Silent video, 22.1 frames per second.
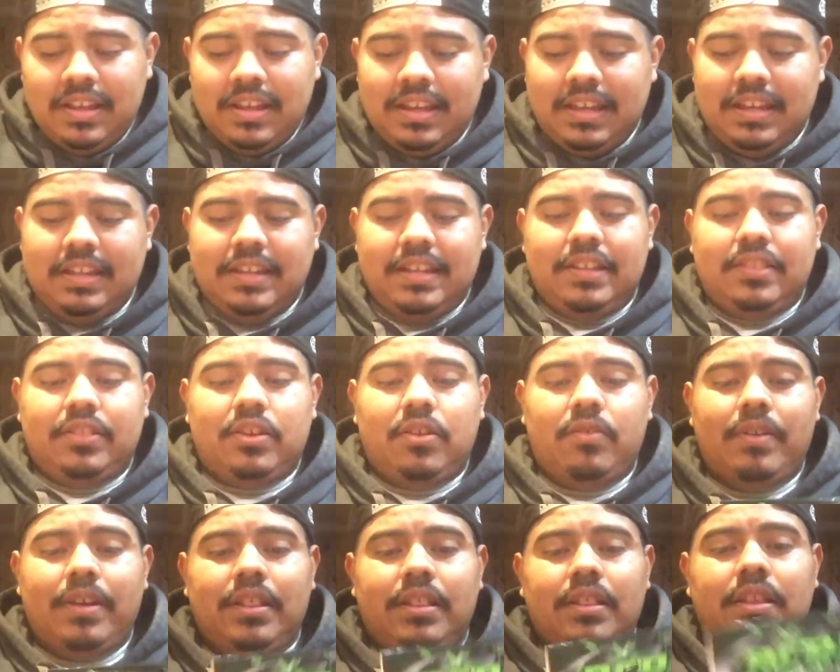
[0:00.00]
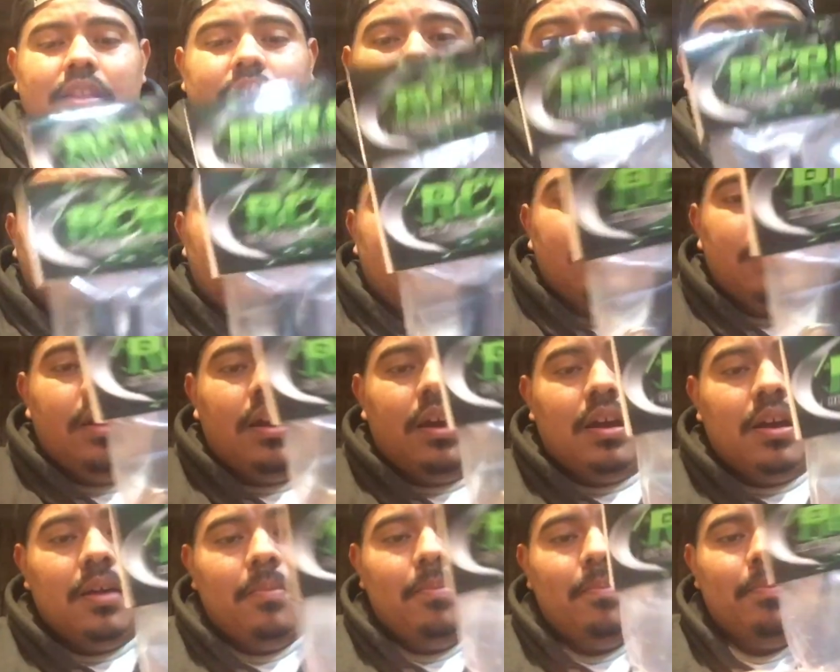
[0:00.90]
He did throw in the
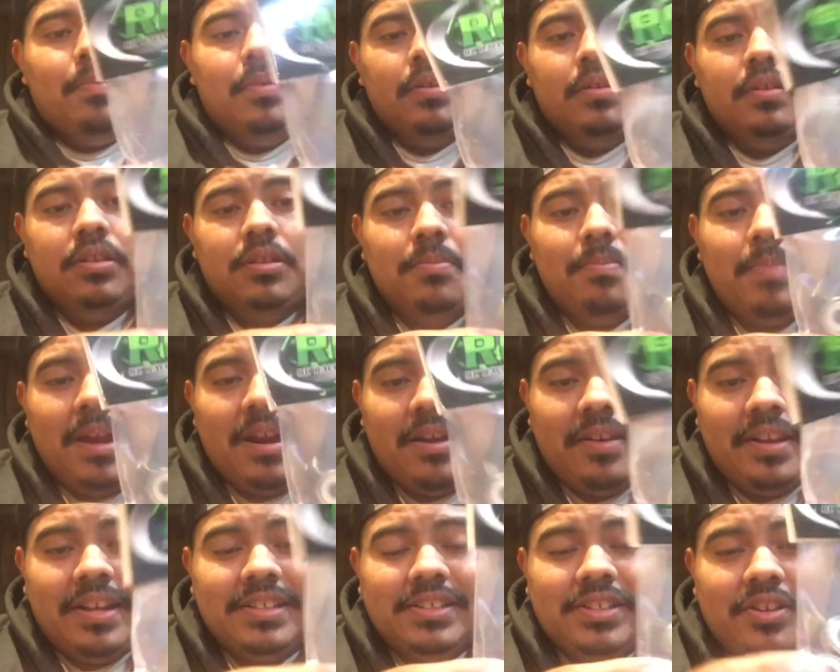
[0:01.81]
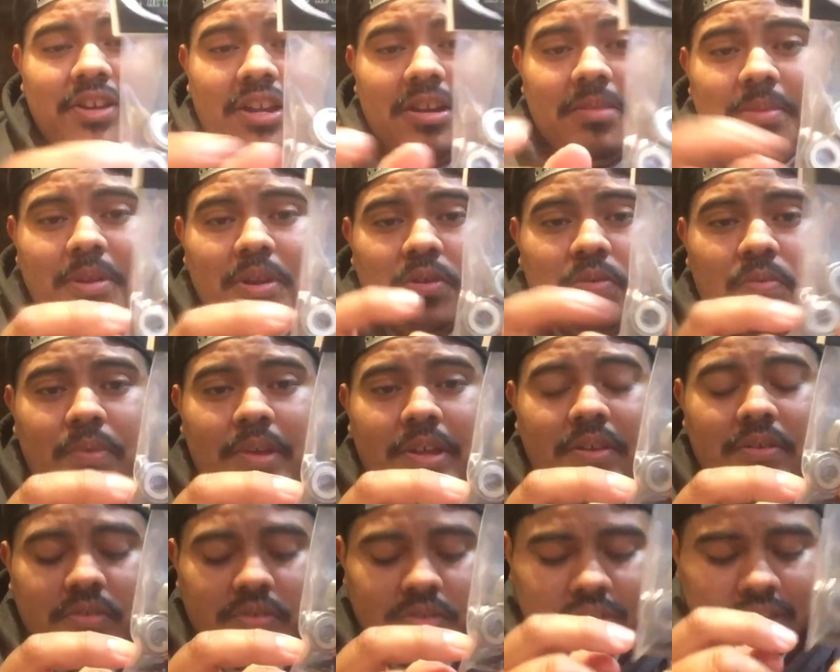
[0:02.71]
uh, the bearings that are gonna be your
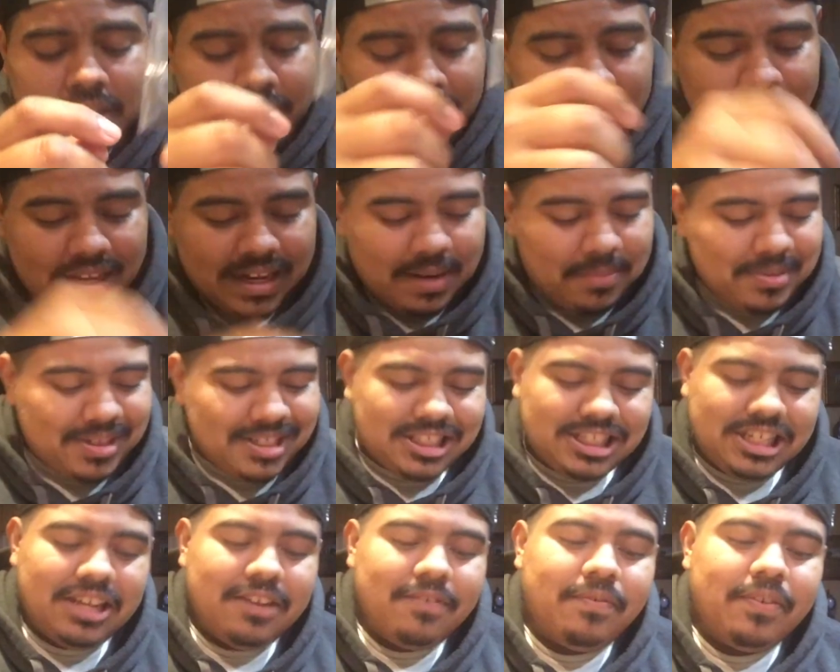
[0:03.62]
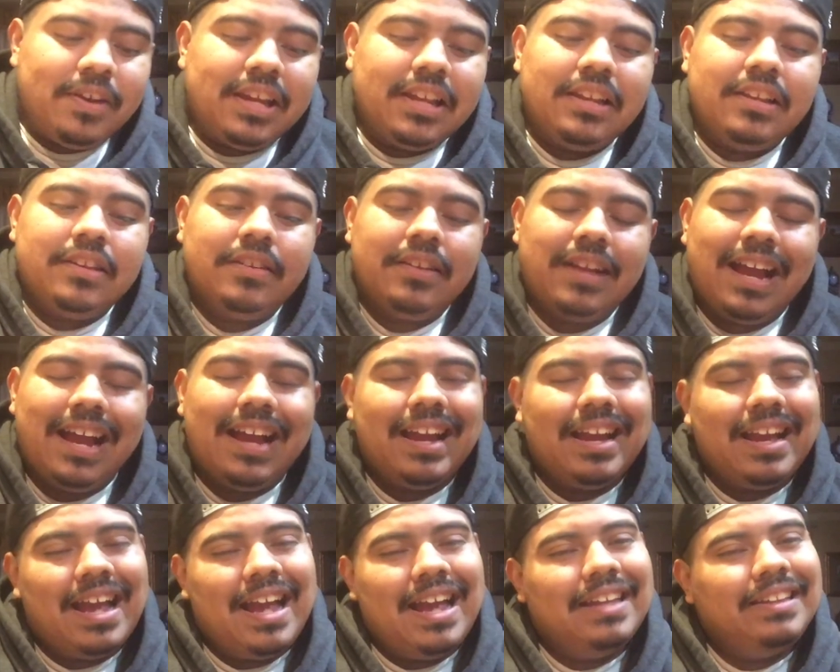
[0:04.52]
wheels, and I'm gonna see if we can.
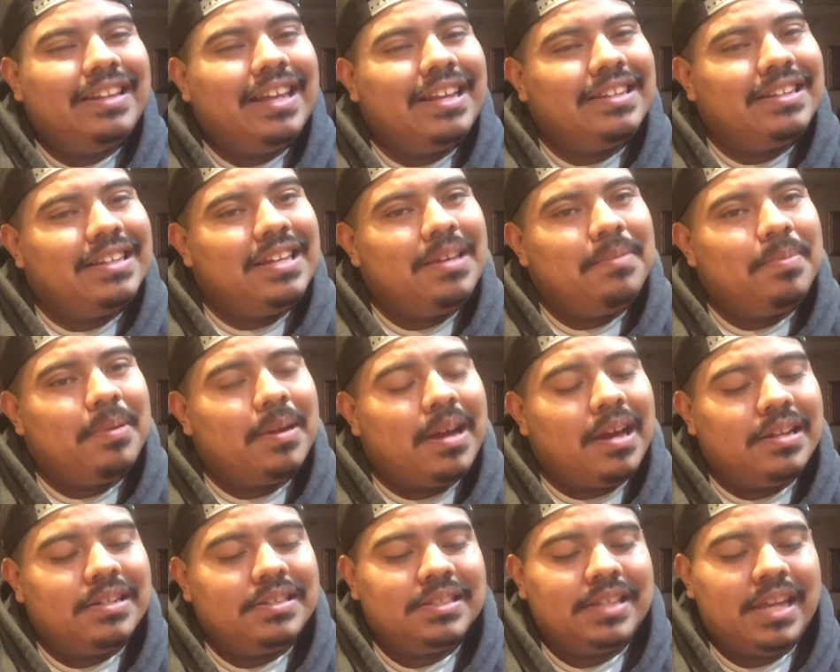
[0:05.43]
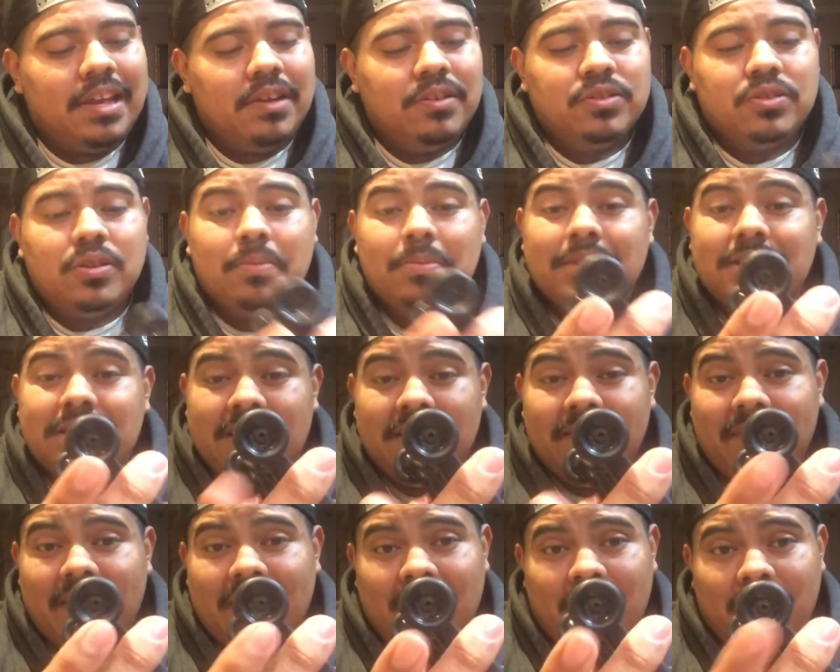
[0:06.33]
I, I like to keep it kind of scale, so I'm gonna see
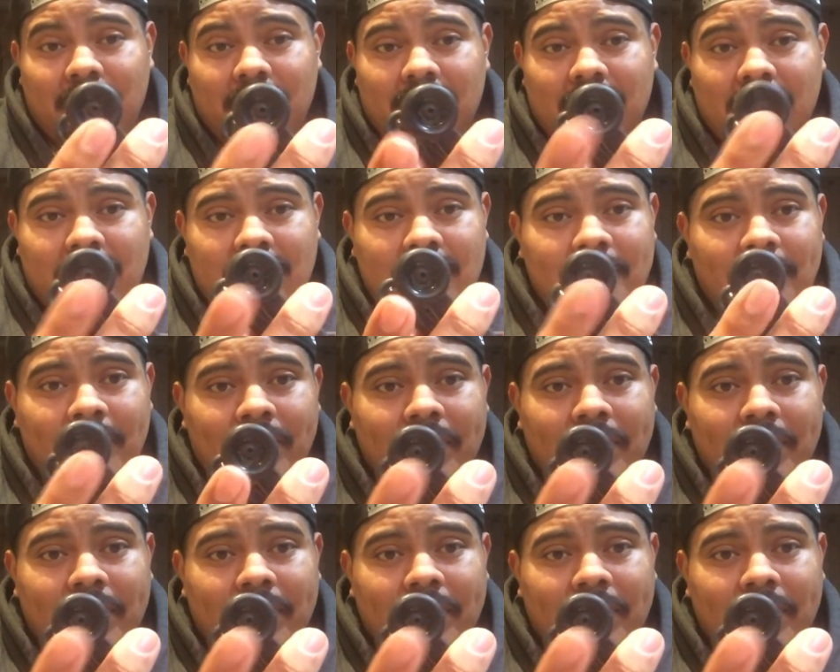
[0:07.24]
if I can run